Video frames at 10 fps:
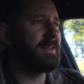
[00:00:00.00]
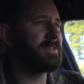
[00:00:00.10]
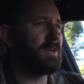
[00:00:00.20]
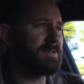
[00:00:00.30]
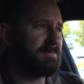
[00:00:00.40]
and
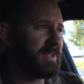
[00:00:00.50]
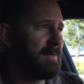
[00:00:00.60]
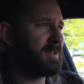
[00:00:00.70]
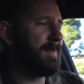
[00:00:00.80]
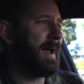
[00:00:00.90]
so some
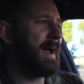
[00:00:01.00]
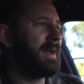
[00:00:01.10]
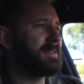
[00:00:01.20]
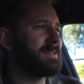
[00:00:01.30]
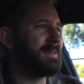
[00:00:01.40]
time has
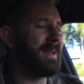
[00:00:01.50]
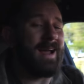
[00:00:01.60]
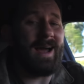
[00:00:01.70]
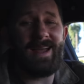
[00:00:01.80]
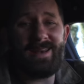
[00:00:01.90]
passed.
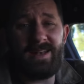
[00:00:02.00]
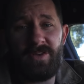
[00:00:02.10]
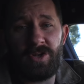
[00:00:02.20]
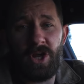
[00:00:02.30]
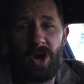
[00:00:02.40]
Like, I didn't
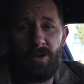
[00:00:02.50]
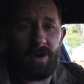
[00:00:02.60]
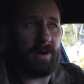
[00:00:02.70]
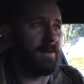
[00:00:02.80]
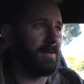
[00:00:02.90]
even know
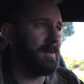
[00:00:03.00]
her.